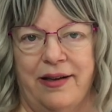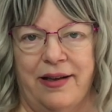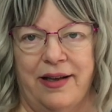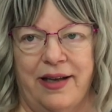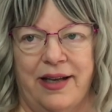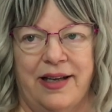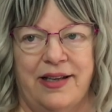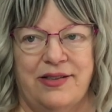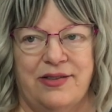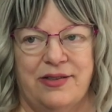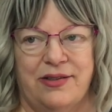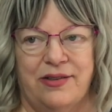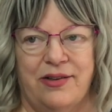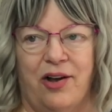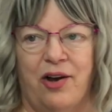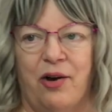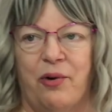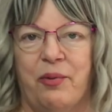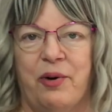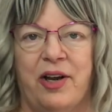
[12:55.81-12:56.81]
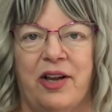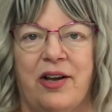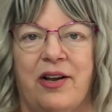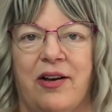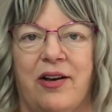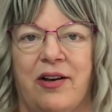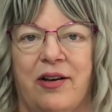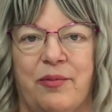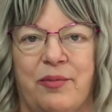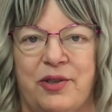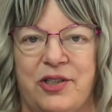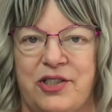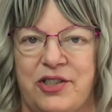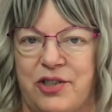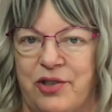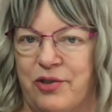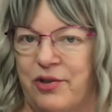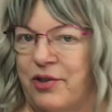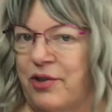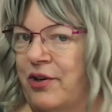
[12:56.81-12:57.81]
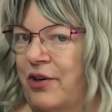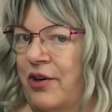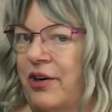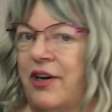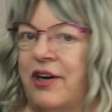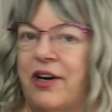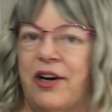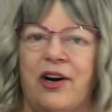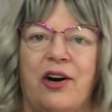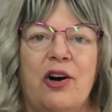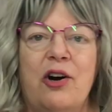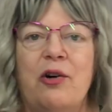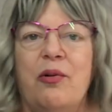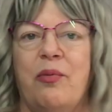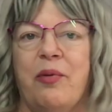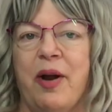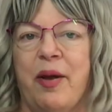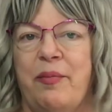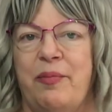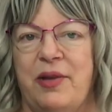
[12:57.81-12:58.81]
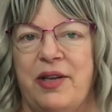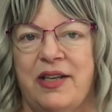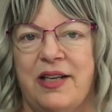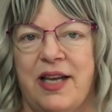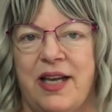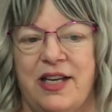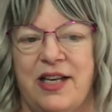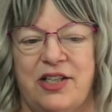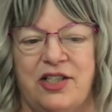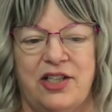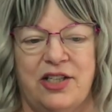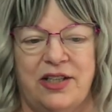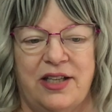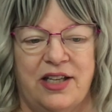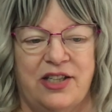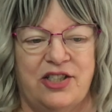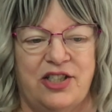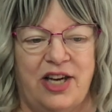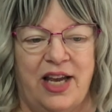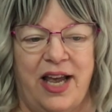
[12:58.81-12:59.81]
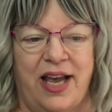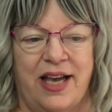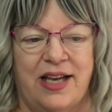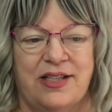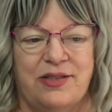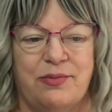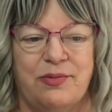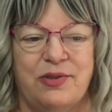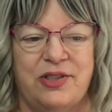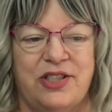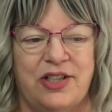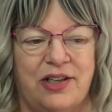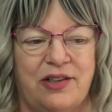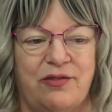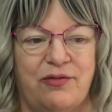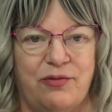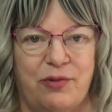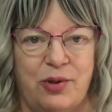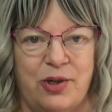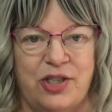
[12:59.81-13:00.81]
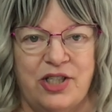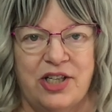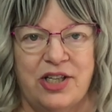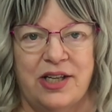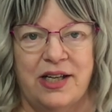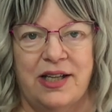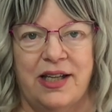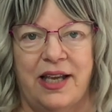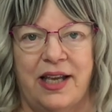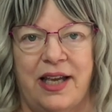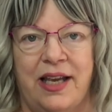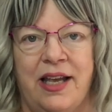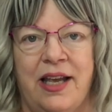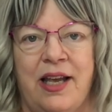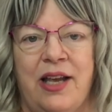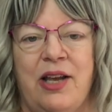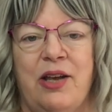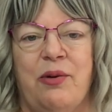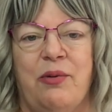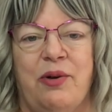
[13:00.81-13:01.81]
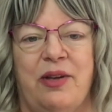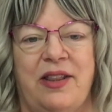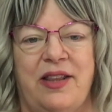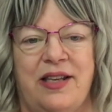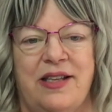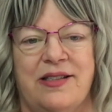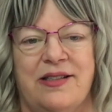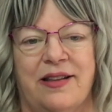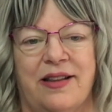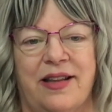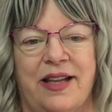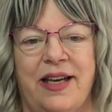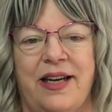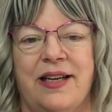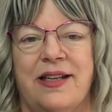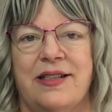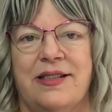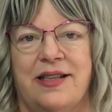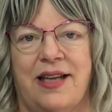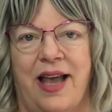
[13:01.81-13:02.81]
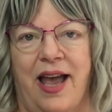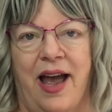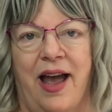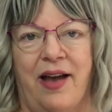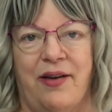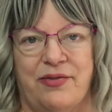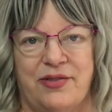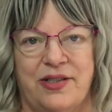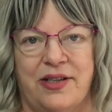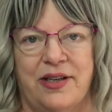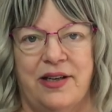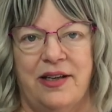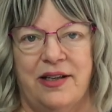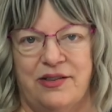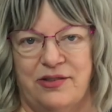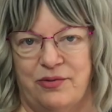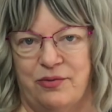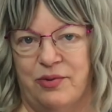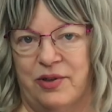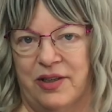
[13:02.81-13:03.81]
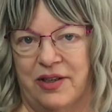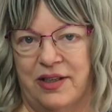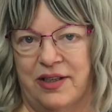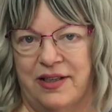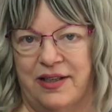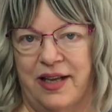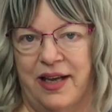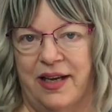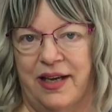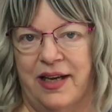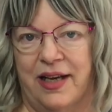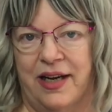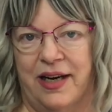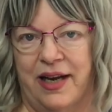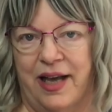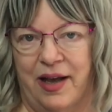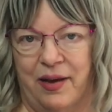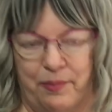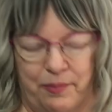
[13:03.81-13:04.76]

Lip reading: has already accomplished, or her reputation that she has, which unfortunately with these latest gaffes has really taken a